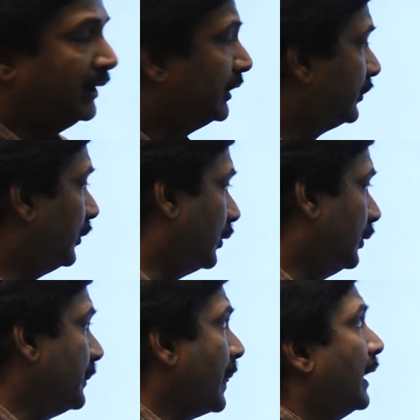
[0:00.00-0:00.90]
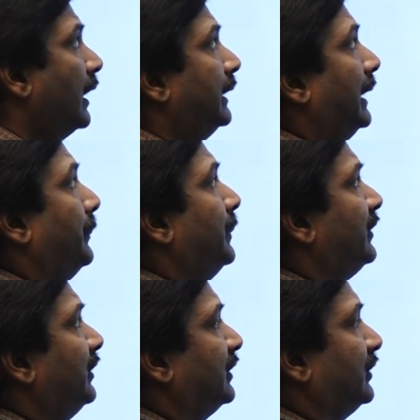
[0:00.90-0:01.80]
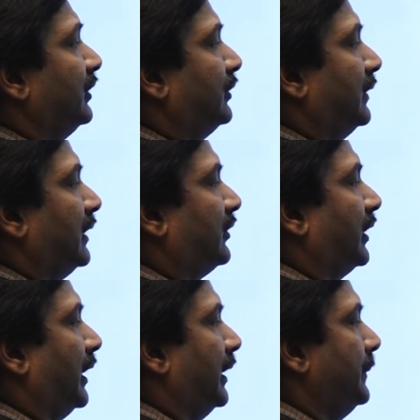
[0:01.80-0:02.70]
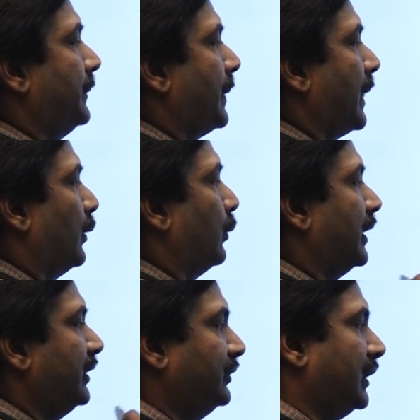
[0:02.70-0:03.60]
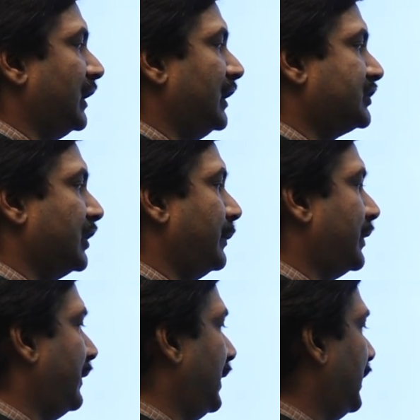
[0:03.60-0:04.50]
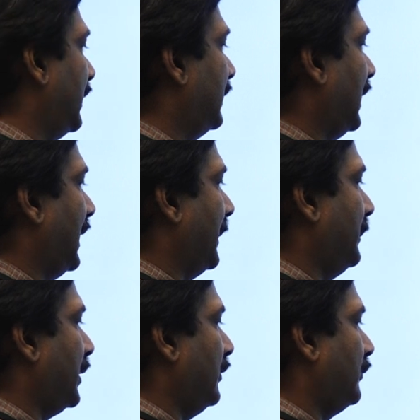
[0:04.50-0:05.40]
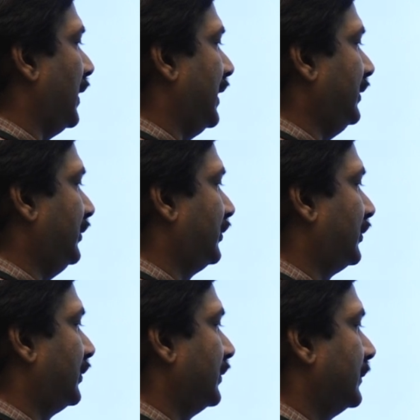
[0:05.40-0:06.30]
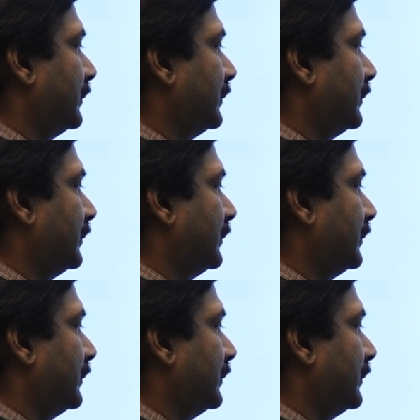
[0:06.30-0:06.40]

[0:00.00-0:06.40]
so number synthesis will say what is the relation between the number of links